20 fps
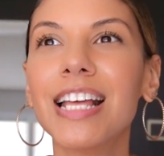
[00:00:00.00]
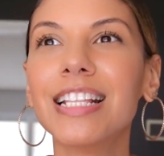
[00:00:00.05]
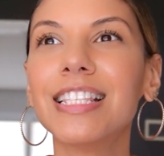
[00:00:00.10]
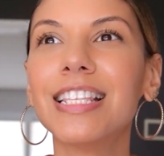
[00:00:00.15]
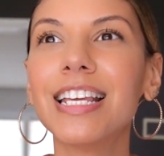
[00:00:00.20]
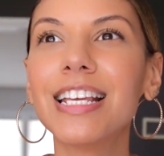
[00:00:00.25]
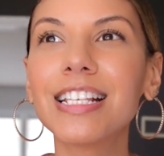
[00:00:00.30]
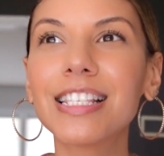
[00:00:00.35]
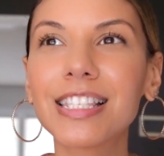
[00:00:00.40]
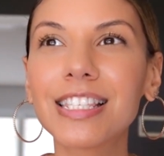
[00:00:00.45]

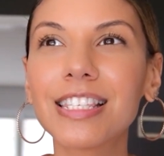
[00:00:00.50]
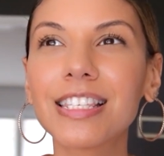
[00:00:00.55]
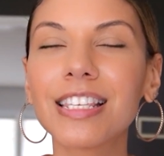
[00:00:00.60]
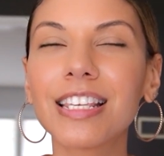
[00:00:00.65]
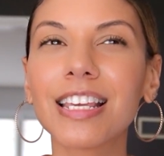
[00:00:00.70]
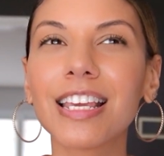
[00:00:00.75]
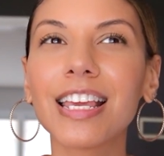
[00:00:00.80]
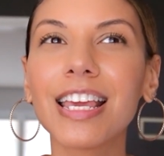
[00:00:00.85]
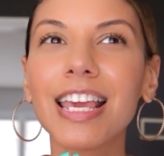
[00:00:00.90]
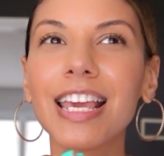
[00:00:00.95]
This,
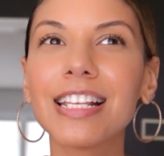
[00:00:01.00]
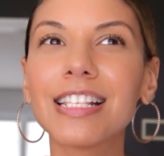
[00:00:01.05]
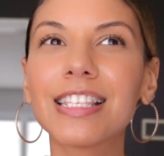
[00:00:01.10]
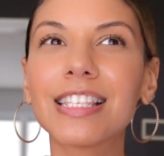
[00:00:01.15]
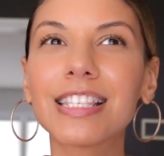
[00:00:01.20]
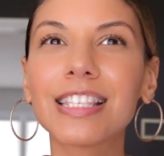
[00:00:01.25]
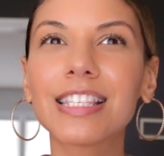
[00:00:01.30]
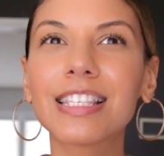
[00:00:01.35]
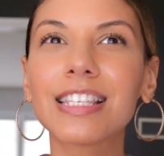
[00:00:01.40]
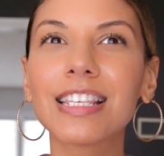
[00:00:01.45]

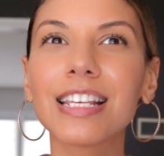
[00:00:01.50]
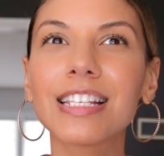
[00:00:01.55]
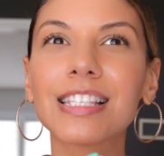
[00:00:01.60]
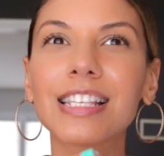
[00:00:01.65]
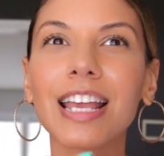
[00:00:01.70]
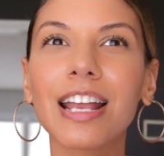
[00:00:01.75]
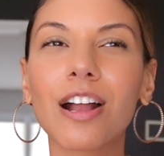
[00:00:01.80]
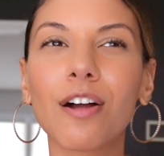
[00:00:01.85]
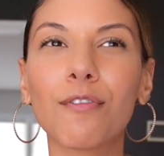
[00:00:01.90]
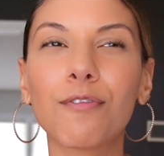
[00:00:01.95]
it's
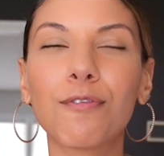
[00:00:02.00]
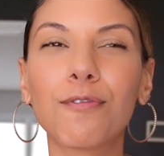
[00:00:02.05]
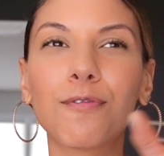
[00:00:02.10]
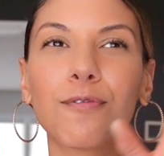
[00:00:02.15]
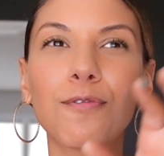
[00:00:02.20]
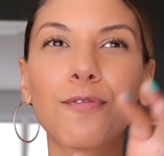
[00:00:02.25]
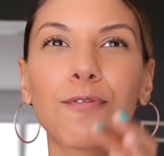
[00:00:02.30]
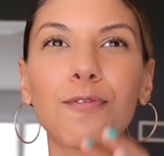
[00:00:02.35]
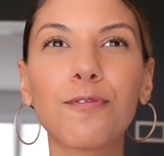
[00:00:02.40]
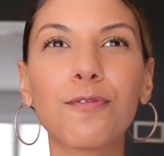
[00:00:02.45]
like a
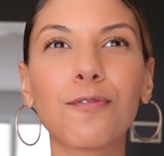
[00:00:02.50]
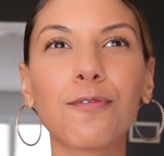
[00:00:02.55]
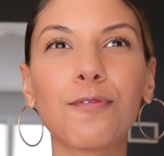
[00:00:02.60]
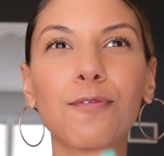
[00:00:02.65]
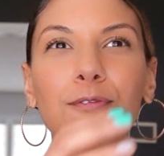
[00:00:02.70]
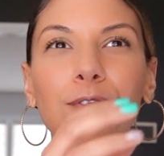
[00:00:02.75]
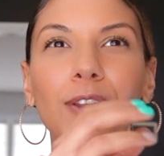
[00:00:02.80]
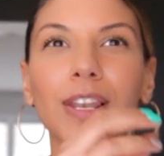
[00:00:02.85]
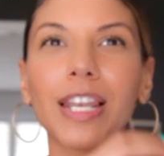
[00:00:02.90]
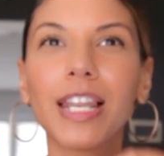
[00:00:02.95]

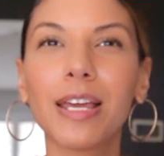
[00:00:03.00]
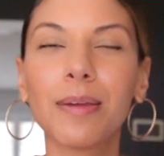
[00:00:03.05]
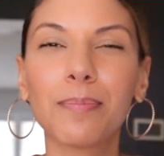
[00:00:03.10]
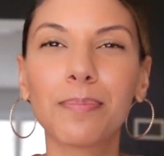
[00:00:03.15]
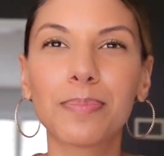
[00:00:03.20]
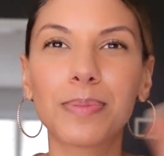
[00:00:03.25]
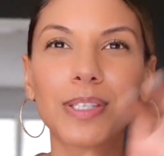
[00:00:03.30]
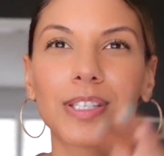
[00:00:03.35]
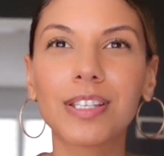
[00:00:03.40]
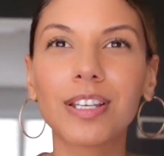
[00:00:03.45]

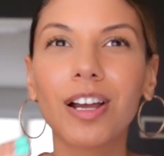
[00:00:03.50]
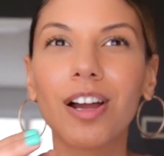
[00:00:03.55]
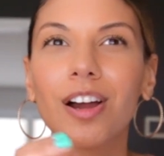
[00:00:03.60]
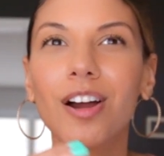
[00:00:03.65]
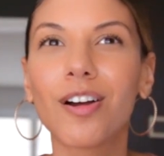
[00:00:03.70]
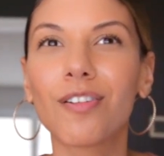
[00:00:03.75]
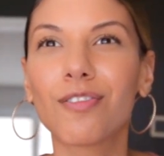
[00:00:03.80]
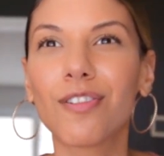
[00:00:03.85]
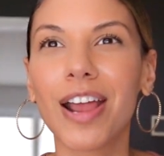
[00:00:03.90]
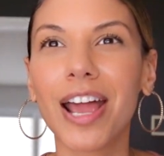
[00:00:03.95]
flipped
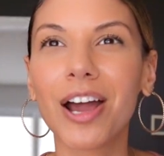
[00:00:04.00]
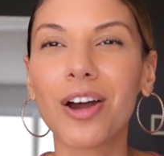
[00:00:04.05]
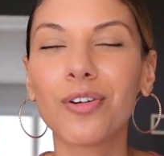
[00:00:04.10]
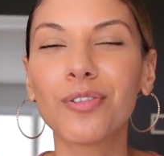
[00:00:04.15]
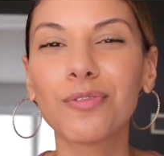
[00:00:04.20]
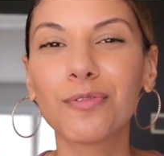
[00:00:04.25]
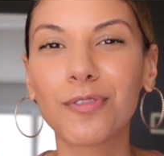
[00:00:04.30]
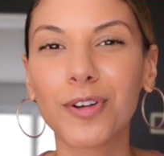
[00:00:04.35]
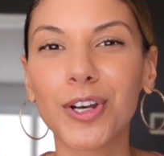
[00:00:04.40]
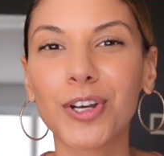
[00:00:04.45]

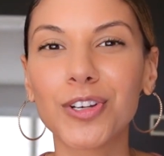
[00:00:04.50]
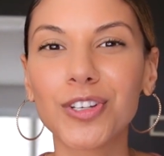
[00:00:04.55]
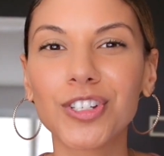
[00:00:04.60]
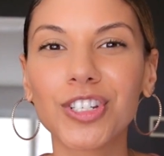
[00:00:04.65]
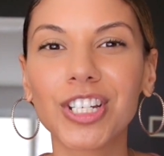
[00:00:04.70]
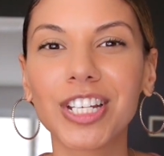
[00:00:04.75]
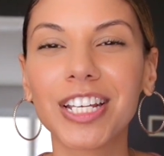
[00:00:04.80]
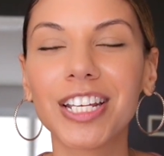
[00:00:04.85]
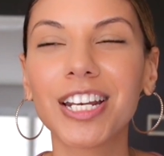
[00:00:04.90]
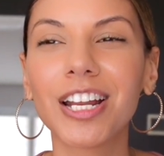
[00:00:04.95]
around
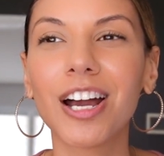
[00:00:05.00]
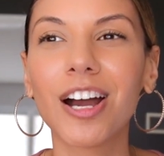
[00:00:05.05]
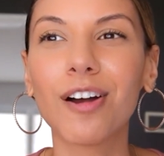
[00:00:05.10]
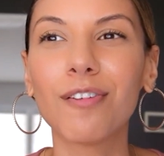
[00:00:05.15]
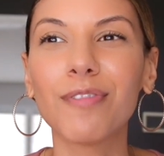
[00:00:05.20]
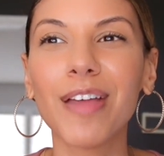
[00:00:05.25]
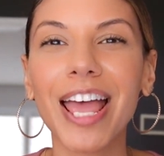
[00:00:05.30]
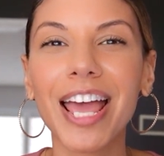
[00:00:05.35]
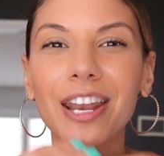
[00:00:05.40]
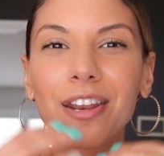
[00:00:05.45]
version
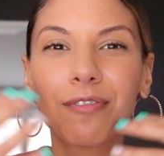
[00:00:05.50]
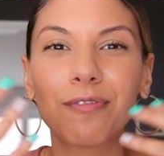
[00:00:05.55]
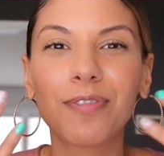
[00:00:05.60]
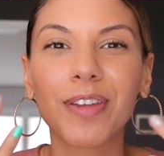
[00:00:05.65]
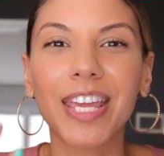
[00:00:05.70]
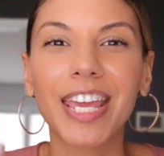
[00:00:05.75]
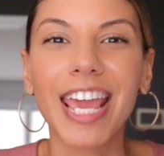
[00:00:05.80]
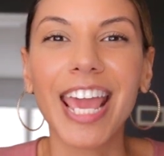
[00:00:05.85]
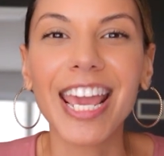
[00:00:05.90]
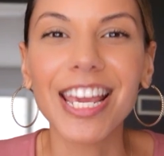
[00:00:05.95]
of
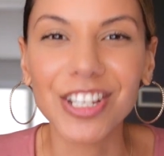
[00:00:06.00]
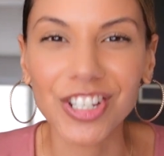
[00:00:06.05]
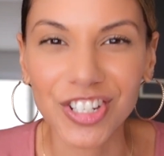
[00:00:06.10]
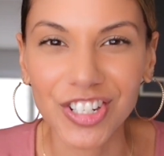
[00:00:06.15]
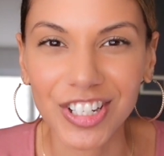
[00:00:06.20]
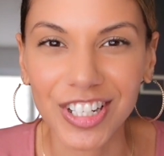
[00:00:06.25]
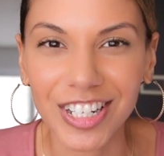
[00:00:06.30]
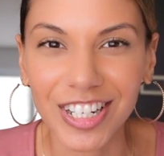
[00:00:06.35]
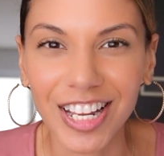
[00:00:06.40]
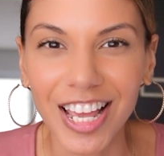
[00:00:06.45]

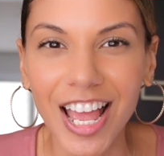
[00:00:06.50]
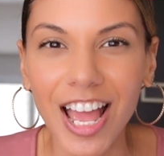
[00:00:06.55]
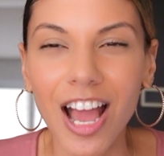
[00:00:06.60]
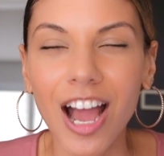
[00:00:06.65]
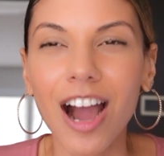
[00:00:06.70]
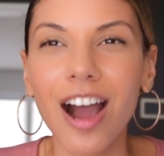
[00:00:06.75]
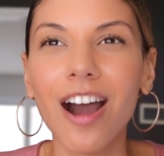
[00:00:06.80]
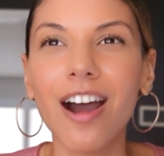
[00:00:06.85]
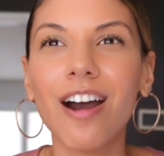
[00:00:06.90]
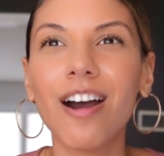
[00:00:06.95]
edification,
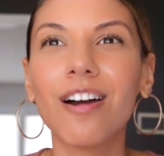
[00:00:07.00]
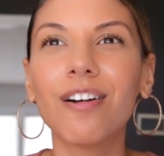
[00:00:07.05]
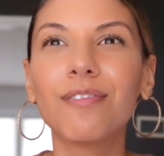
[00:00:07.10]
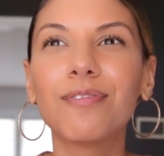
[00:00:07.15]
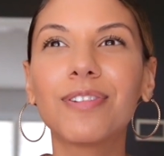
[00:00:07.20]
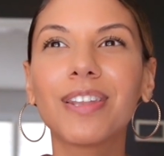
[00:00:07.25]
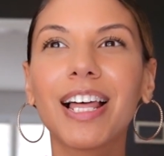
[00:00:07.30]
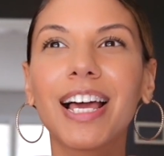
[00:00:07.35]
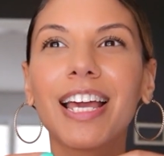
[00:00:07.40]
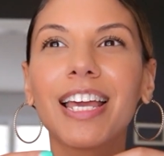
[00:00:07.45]

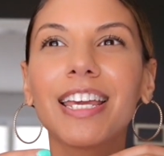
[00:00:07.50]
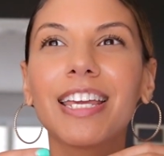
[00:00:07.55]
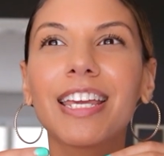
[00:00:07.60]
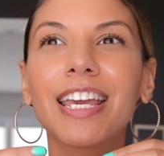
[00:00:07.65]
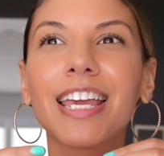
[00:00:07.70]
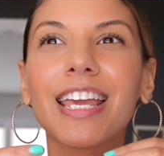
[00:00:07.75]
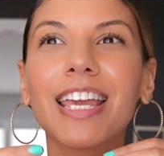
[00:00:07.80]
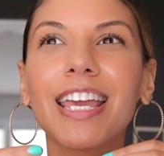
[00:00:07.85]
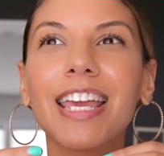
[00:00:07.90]
of like,